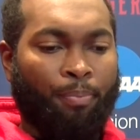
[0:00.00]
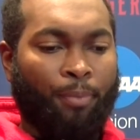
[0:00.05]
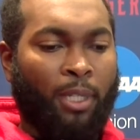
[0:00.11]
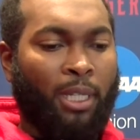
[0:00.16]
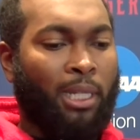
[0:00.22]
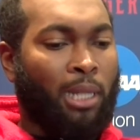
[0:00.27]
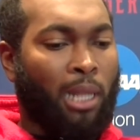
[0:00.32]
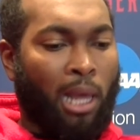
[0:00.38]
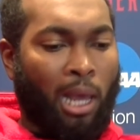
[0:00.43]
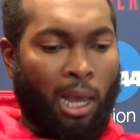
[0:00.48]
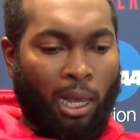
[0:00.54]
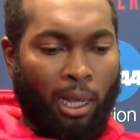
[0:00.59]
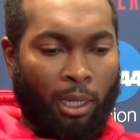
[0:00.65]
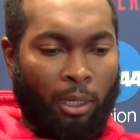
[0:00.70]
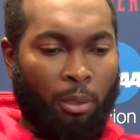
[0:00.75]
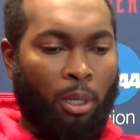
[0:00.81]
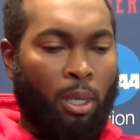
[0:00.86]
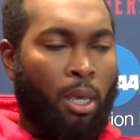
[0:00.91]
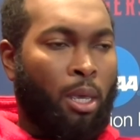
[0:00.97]

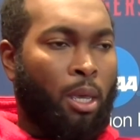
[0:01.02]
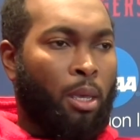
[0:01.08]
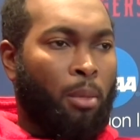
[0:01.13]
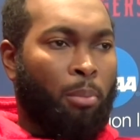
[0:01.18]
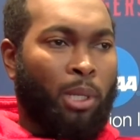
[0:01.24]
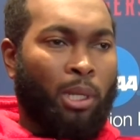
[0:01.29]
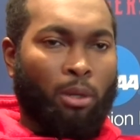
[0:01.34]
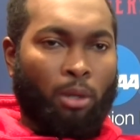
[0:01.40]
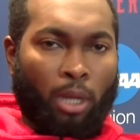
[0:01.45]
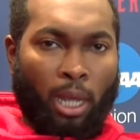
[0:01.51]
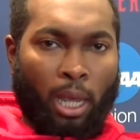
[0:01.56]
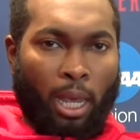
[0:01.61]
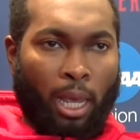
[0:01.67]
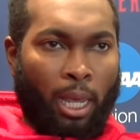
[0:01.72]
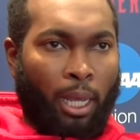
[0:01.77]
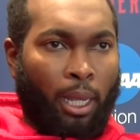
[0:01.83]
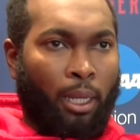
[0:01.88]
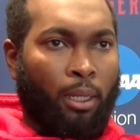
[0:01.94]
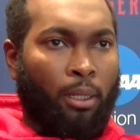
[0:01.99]
Eli, Peter
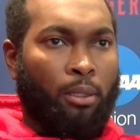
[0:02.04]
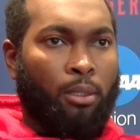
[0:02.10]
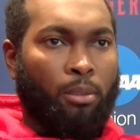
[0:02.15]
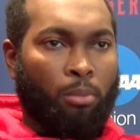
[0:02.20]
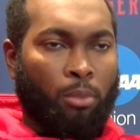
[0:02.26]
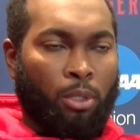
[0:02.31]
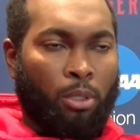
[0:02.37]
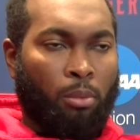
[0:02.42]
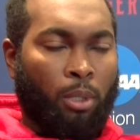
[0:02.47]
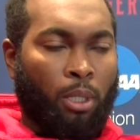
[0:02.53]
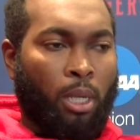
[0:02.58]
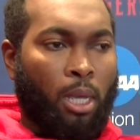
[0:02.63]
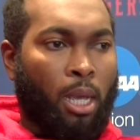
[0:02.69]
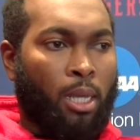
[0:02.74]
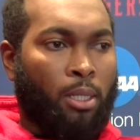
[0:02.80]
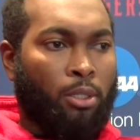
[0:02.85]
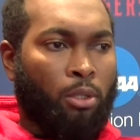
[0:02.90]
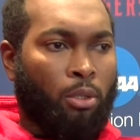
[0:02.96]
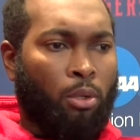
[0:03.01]
Kane, some of the
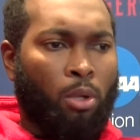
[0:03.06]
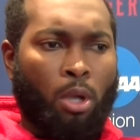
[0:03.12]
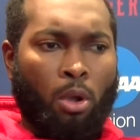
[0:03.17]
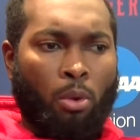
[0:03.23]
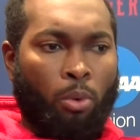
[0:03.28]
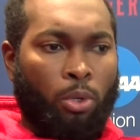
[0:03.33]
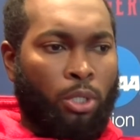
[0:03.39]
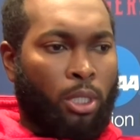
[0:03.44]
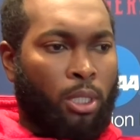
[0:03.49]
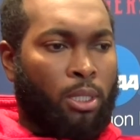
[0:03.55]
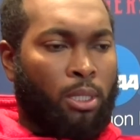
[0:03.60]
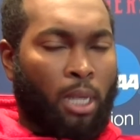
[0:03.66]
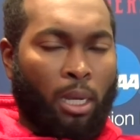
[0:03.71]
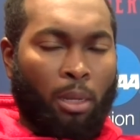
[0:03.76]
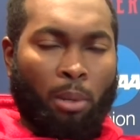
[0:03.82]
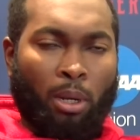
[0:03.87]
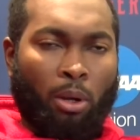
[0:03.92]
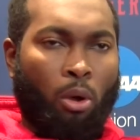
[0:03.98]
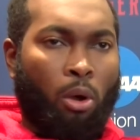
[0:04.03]
guys. So we're just excited
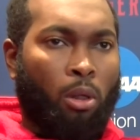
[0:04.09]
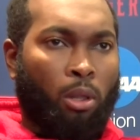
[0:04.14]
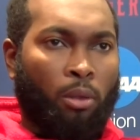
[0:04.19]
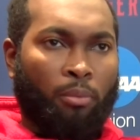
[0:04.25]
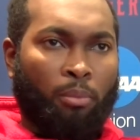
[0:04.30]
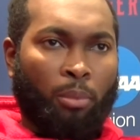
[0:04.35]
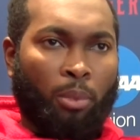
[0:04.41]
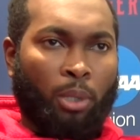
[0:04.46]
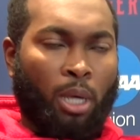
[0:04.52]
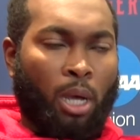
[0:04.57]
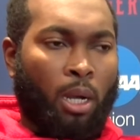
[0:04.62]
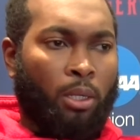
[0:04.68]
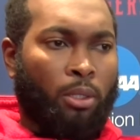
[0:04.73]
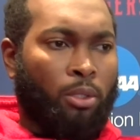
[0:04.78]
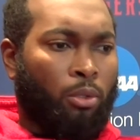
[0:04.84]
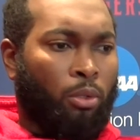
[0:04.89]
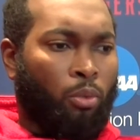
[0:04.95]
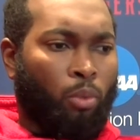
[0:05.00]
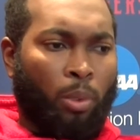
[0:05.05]
about all of them, to be
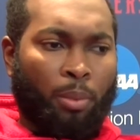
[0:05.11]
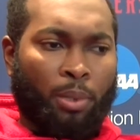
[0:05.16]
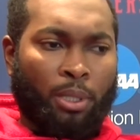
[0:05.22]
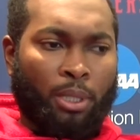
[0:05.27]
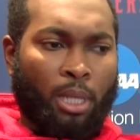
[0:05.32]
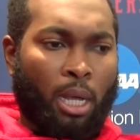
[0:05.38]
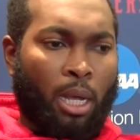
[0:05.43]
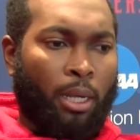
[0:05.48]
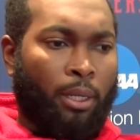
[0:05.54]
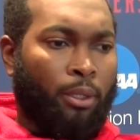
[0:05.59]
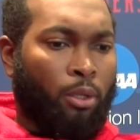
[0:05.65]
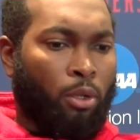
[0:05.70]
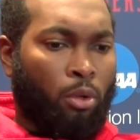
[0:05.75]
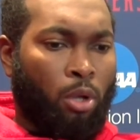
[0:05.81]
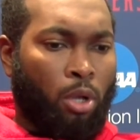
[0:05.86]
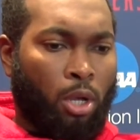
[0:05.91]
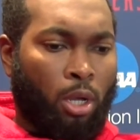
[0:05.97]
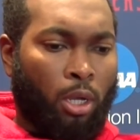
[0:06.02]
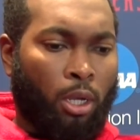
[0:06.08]
honest. On the women's side, you know,
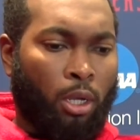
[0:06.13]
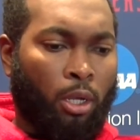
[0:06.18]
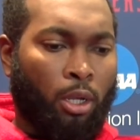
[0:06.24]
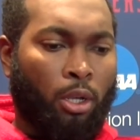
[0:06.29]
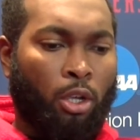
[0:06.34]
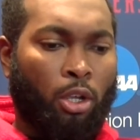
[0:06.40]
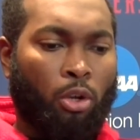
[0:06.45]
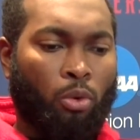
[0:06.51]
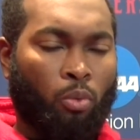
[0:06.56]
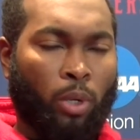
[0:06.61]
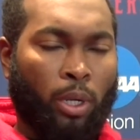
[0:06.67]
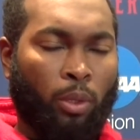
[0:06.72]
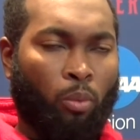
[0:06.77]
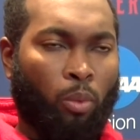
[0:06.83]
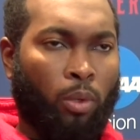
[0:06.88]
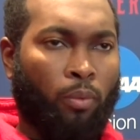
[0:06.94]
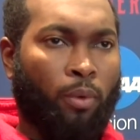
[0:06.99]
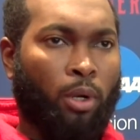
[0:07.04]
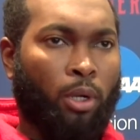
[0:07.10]
Corinne,
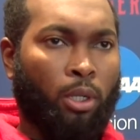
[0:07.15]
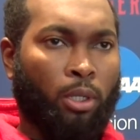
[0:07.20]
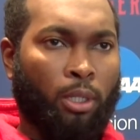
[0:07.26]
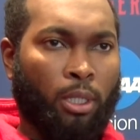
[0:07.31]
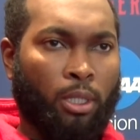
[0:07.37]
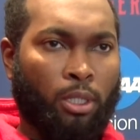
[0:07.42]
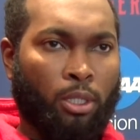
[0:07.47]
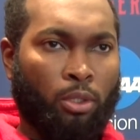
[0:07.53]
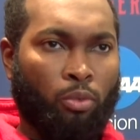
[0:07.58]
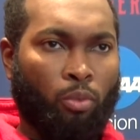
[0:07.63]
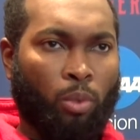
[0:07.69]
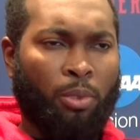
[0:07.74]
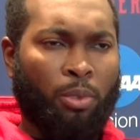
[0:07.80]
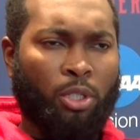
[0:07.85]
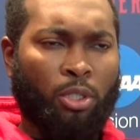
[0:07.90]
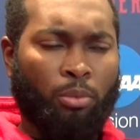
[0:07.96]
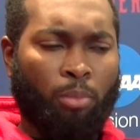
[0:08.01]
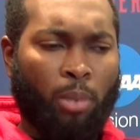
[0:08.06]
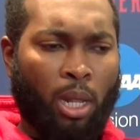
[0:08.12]
one of our good distance
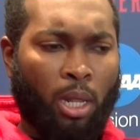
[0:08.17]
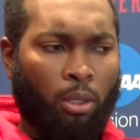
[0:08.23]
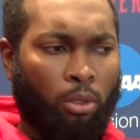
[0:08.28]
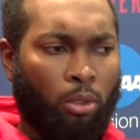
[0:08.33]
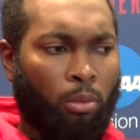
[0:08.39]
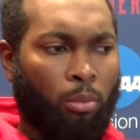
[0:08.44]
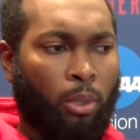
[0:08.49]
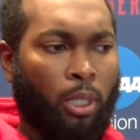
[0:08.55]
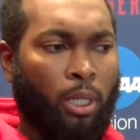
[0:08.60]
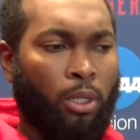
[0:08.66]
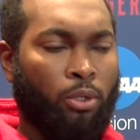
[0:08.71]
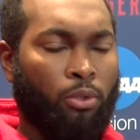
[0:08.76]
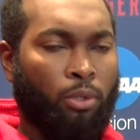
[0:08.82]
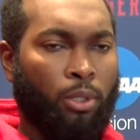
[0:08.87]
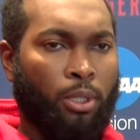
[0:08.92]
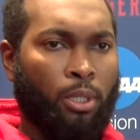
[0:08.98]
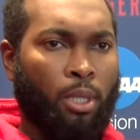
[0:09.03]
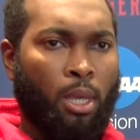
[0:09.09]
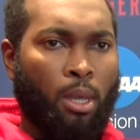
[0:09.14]
she's battling a little bit of
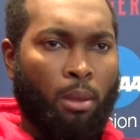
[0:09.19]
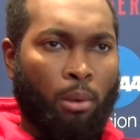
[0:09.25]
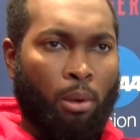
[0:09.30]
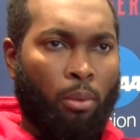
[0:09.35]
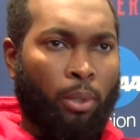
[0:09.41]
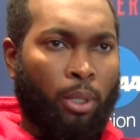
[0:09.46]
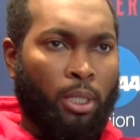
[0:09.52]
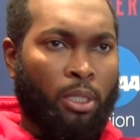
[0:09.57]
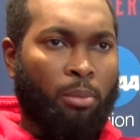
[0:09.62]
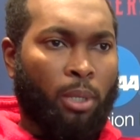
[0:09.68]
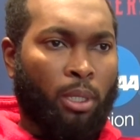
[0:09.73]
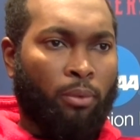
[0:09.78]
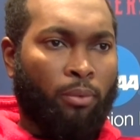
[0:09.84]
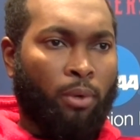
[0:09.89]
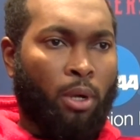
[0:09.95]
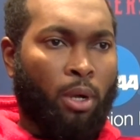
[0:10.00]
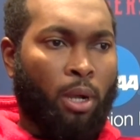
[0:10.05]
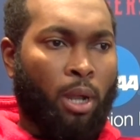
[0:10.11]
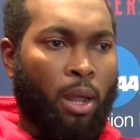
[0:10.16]
injuries, but we expect for
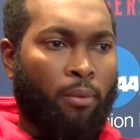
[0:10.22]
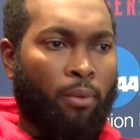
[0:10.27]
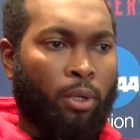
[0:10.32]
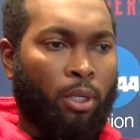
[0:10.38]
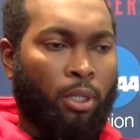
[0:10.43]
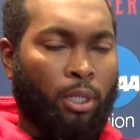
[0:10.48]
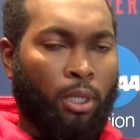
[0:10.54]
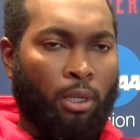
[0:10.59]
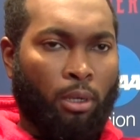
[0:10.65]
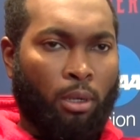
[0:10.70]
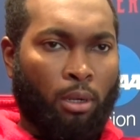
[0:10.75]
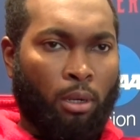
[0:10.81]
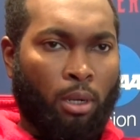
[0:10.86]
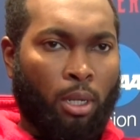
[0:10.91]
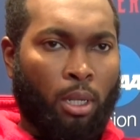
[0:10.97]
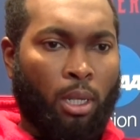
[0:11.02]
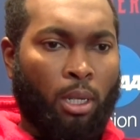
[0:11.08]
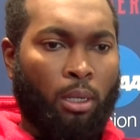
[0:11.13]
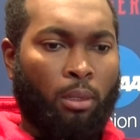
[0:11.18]
her to have a good year.